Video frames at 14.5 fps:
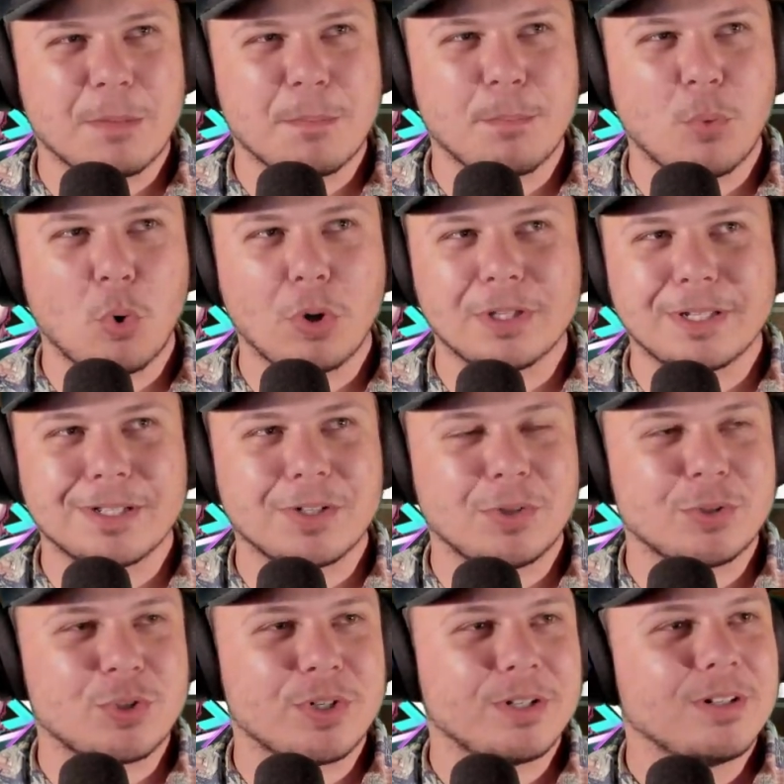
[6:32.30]
boiling
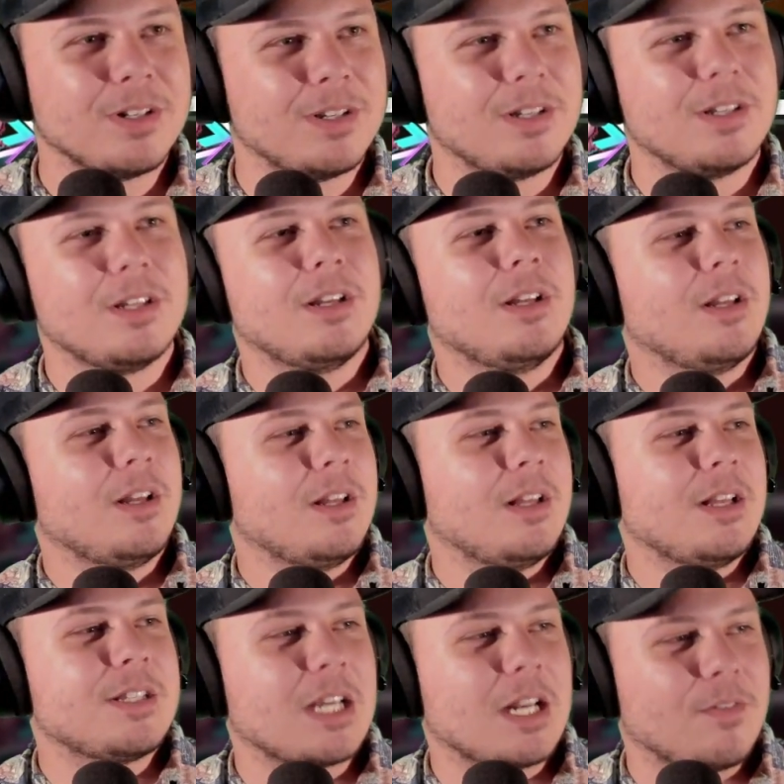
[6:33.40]
cauldron.
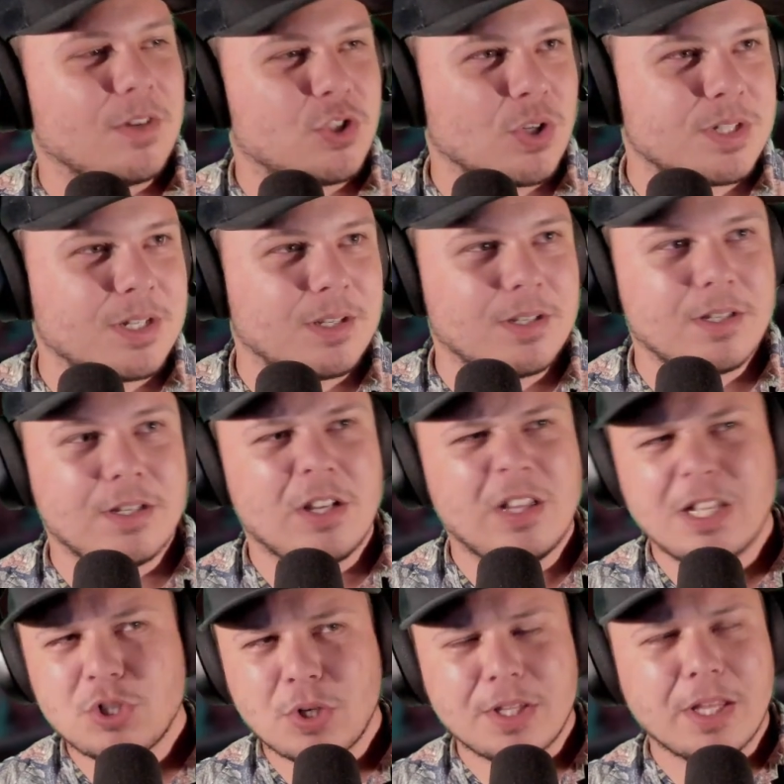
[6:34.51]
Kind of interesting.
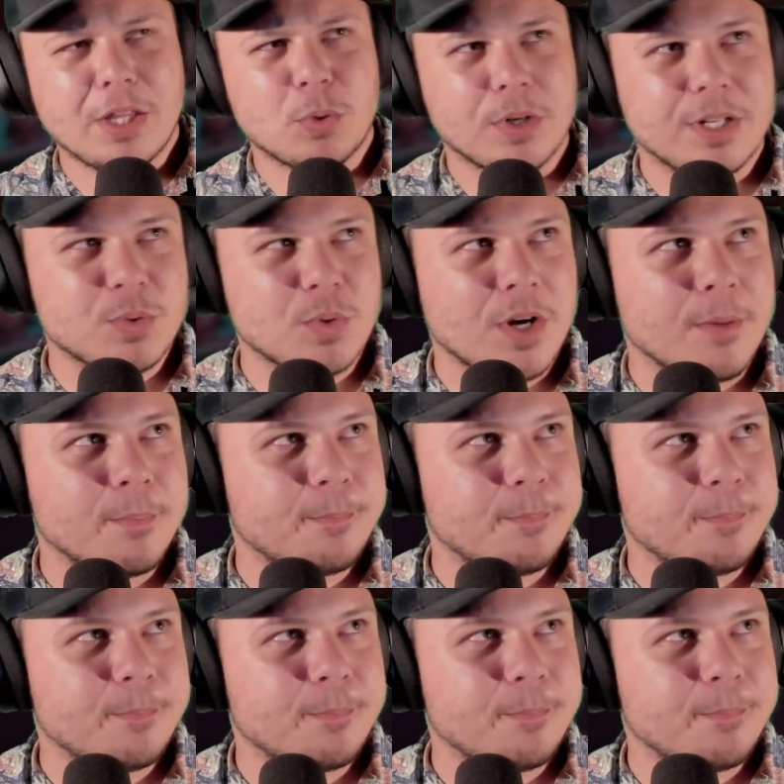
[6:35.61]
Let's try the other one as well.